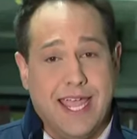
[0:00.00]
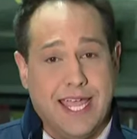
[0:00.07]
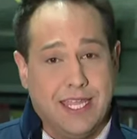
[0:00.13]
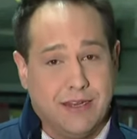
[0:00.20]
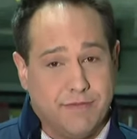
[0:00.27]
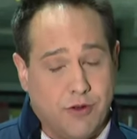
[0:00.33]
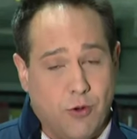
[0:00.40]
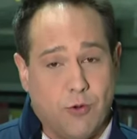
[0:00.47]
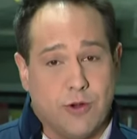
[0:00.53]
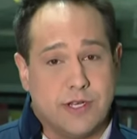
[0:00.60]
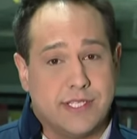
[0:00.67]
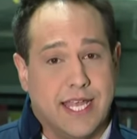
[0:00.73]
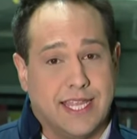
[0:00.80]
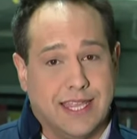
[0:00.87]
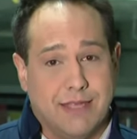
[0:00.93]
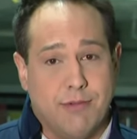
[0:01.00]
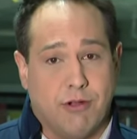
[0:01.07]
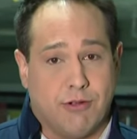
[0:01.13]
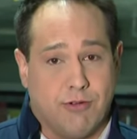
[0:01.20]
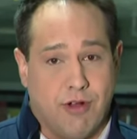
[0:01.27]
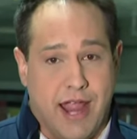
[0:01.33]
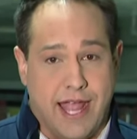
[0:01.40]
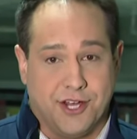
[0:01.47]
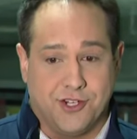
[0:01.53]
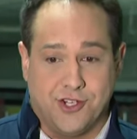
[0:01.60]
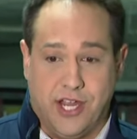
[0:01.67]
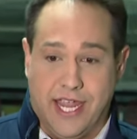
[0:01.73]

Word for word: And then, of course, that limo crash.